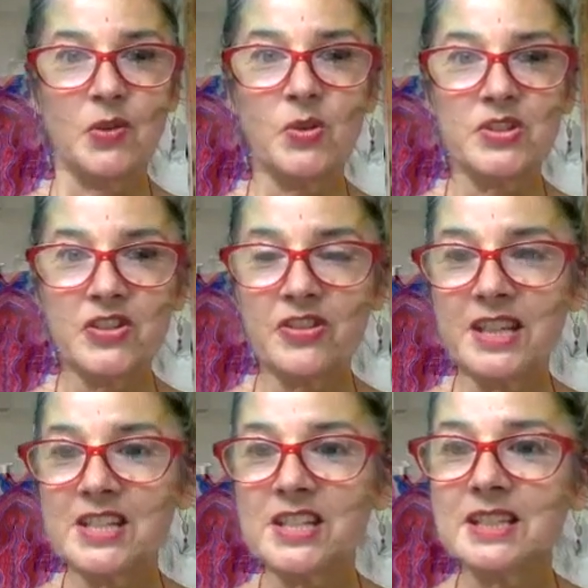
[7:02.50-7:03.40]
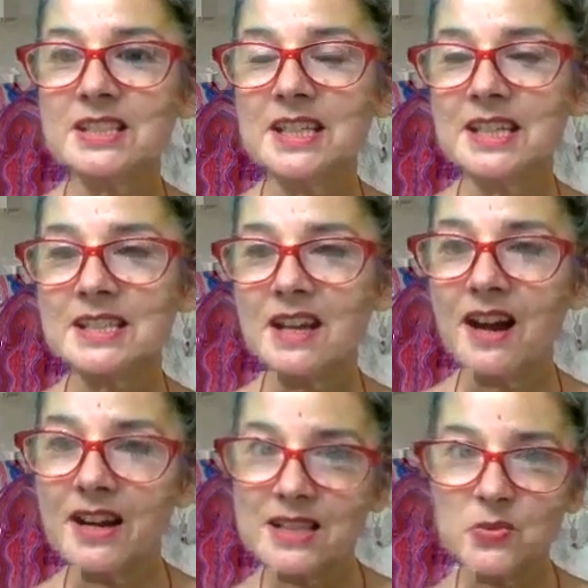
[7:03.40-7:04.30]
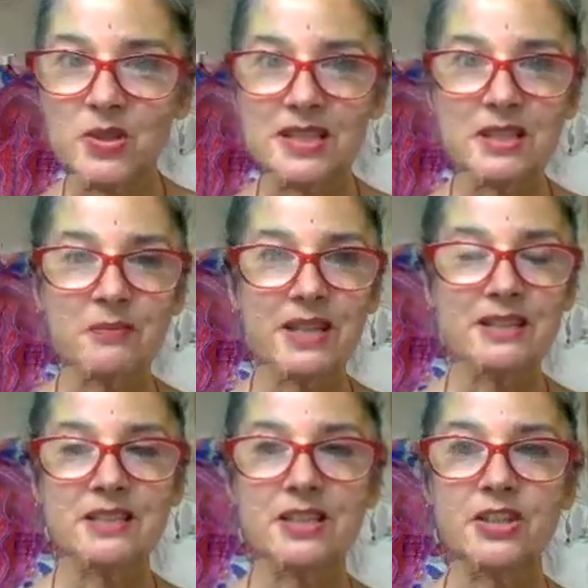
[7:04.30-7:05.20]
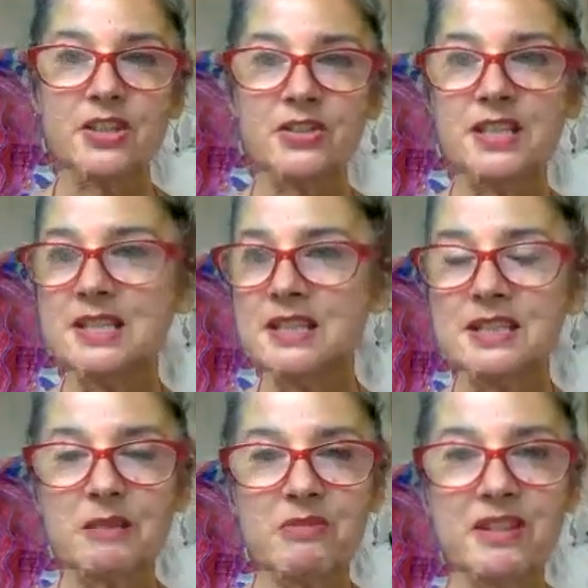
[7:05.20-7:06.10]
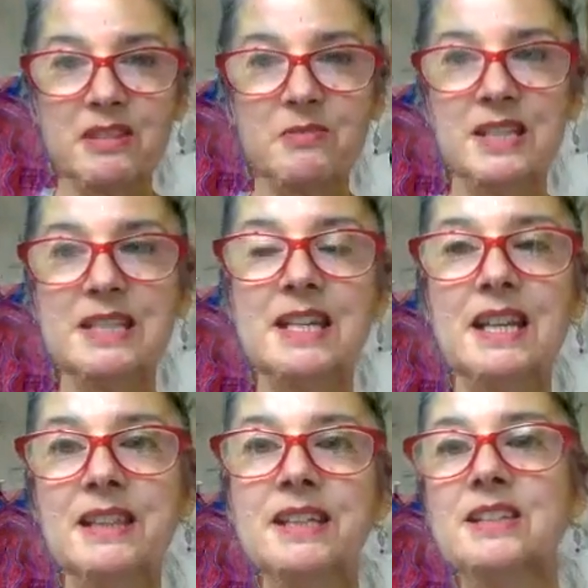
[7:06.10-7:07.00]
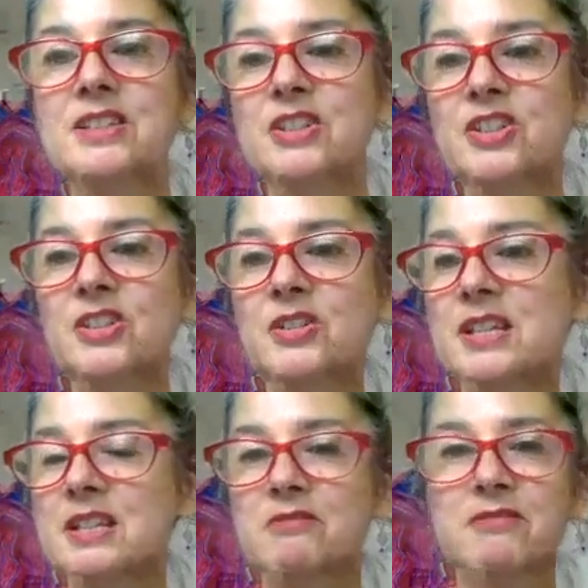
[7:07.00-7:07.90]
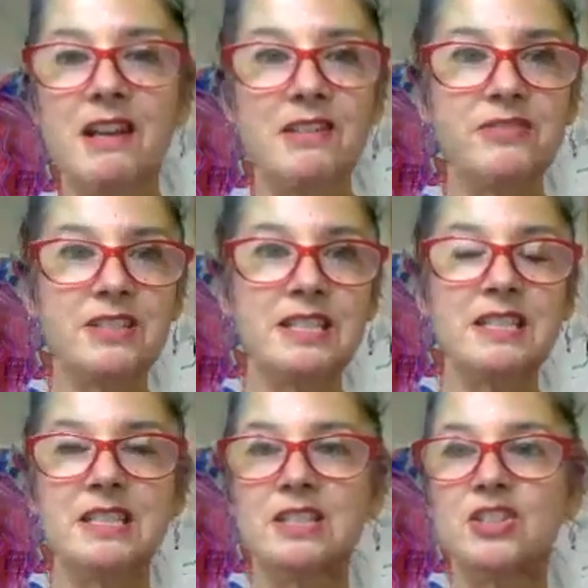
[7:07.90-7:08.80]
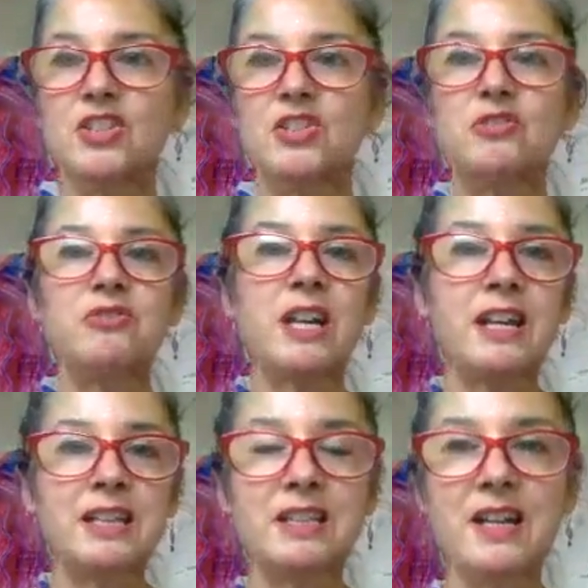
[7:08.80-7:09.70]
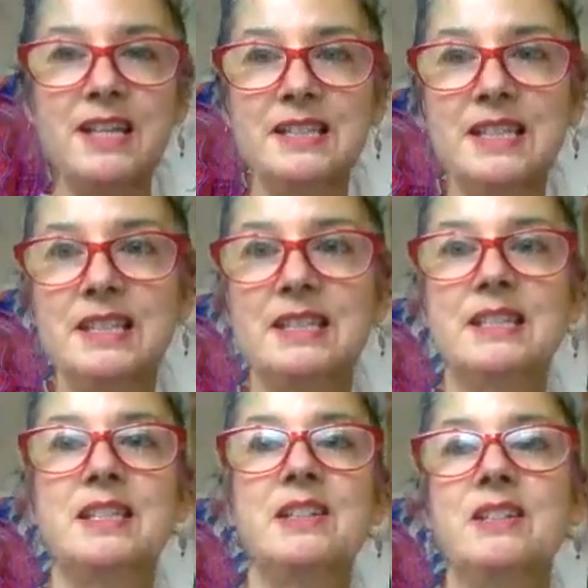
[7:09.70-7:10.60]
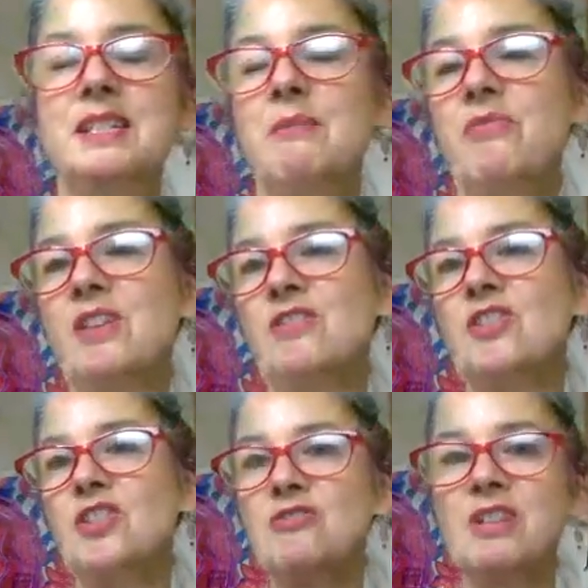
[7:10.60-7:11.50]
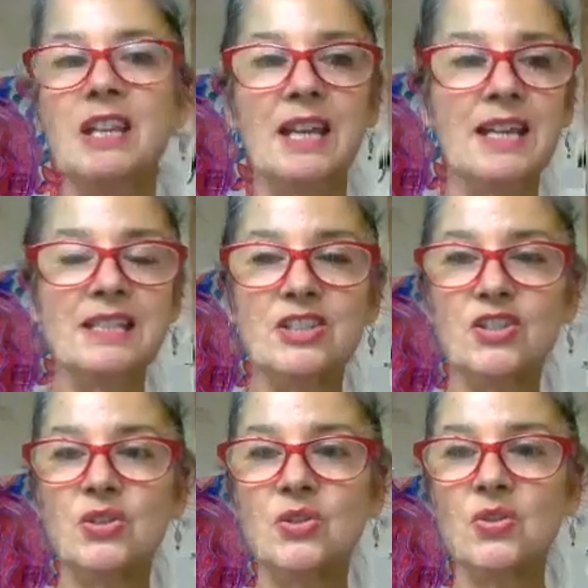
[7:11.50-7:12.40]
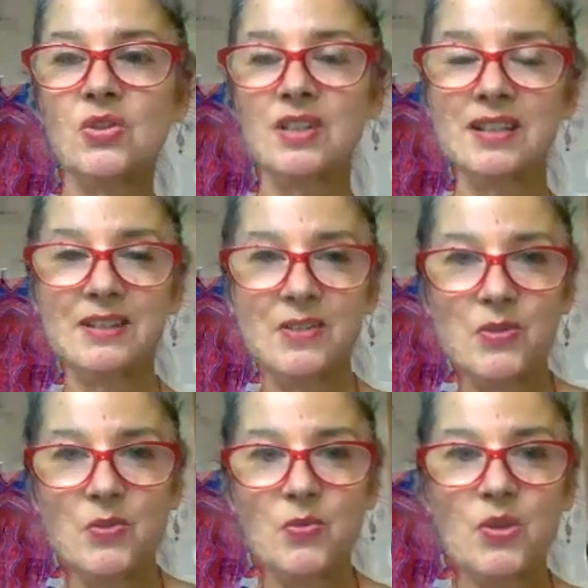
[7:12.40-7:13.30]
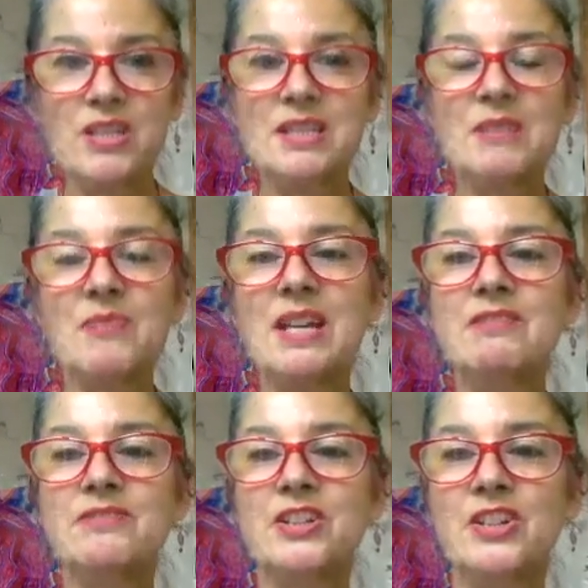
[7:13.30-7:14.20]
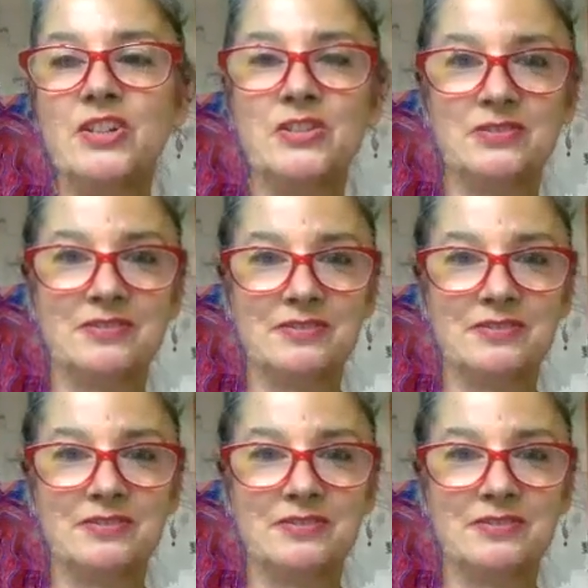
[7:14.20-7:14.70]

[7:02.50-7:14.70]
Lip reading: What do you think Shakti is, guys? What does it mean to you? Is it something that means anything to you? Is it relevant? Do you recognize it? Does it something that you relate to? What does it mean for you?